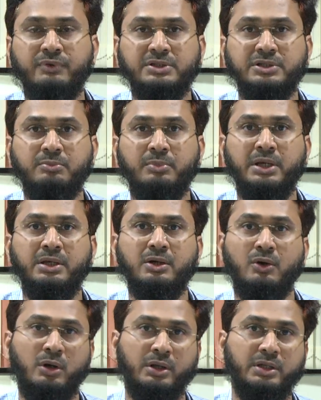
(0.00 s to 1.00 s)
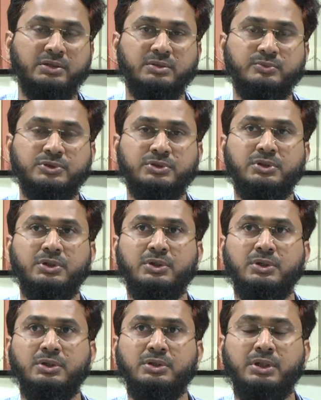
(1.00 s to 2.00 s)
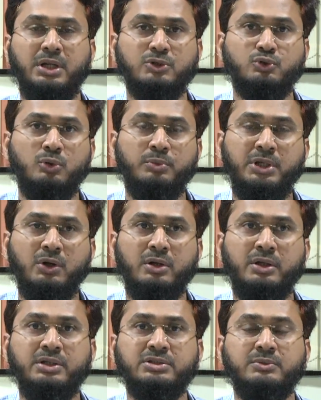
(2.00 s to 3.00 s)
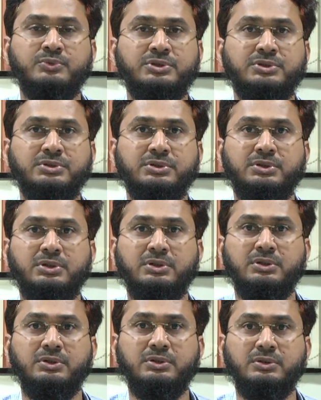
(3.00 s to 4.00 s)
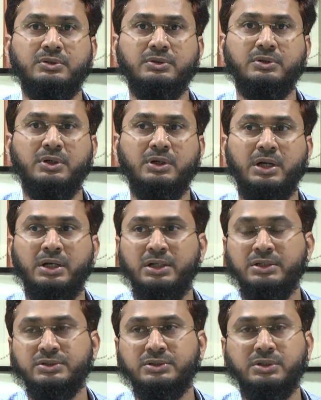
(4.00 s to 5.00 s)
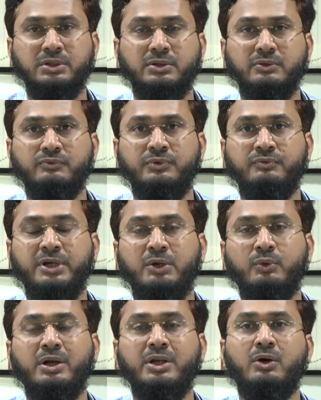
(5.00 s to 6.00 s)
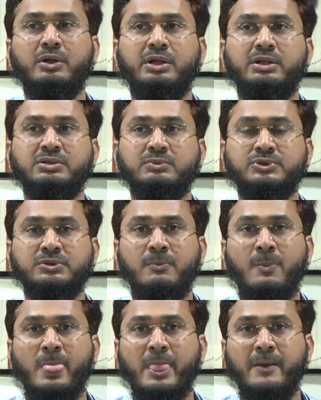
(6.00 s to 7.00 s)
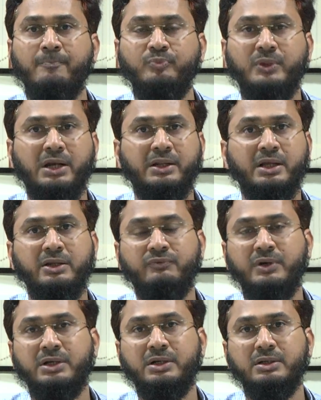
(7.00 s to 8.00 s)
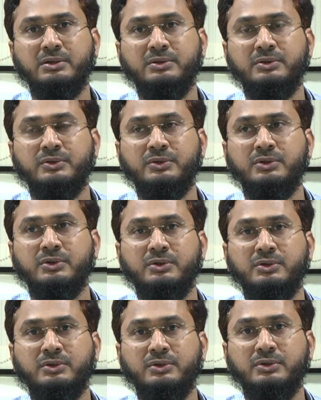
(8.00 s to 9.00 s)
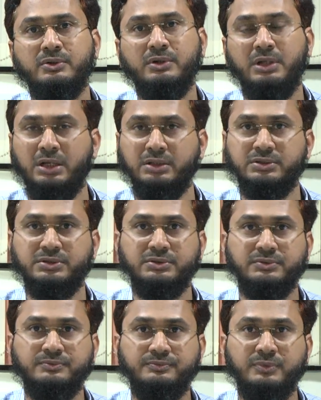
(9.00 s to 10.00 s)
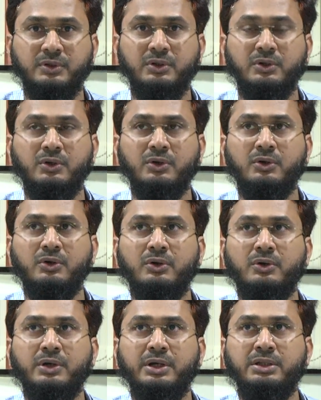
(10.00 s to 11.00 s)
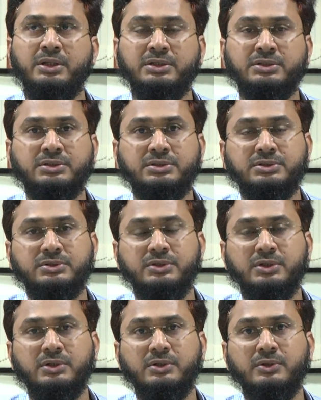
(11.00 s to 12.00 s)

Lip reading: infection by organisms. There are so many organisms, at least 15-20 organisms that can affect lungs. In this,